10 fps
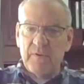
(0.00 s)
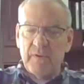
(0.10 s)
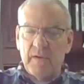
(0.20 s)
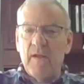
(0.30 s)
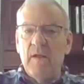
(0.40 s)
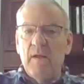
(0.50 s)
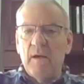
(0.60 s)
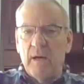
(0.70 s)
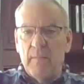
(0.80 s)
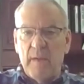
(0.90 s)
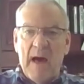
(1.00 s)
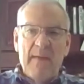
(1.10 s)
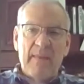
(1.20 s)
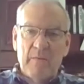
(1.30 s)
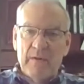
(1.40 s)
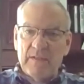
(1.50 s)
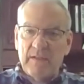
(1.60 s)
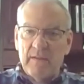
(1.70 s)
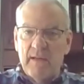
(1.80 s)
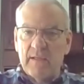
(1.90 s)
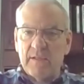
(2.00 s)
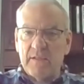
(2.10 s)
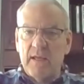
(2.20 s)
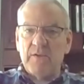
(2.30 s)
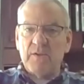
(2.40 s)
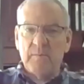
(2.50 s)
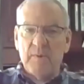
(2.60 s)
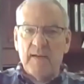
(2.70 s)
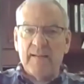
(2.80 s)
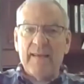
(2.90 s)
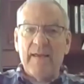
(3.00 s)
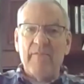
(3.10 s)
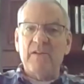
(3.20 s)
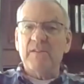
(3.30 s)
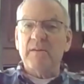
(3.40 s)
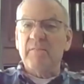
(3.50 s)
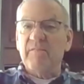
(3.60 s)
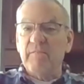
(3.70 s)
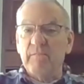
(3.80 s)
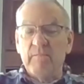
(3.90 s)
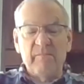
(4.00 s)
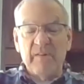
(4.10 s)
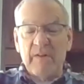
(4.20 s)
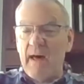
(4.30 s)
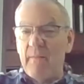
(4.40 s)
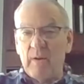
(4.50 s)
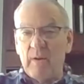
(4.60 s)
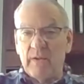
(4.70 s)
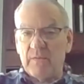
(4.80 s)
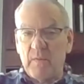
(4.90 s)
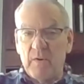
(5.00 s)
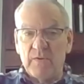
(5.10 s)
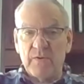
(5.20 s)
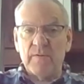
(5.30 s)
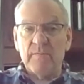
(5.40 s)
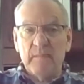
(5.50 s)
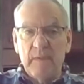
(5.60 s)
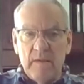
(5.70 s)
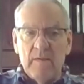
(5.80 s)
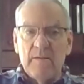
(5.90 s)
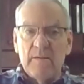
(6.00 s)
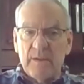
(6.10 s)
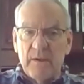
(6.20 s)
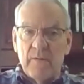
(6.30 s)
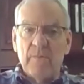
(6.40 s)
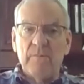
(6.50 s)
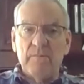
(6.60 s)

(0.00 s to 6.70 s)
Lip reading: and on they went to the next station. But it gave us some phenomenal exposure. So